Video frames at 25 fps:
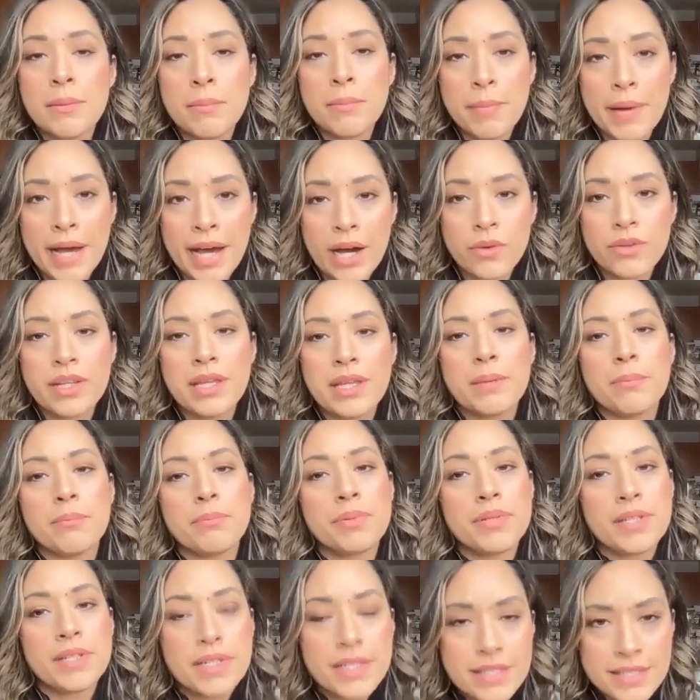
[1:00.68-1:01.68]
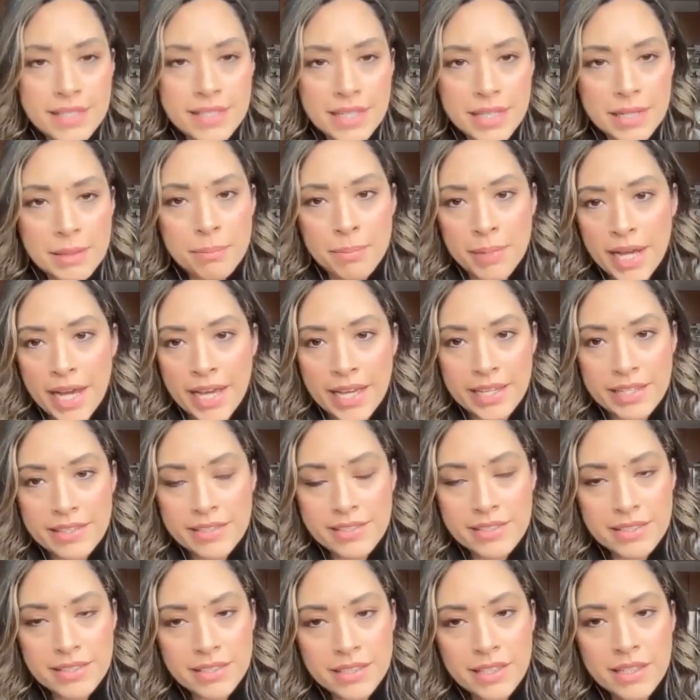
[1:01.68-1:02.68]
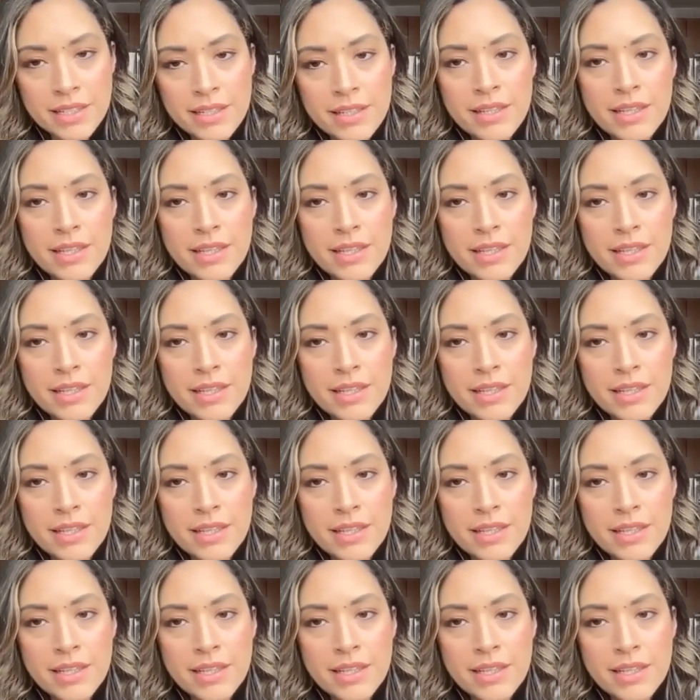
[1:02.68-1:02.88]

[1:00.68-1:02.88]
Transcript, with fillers: about implicit bias.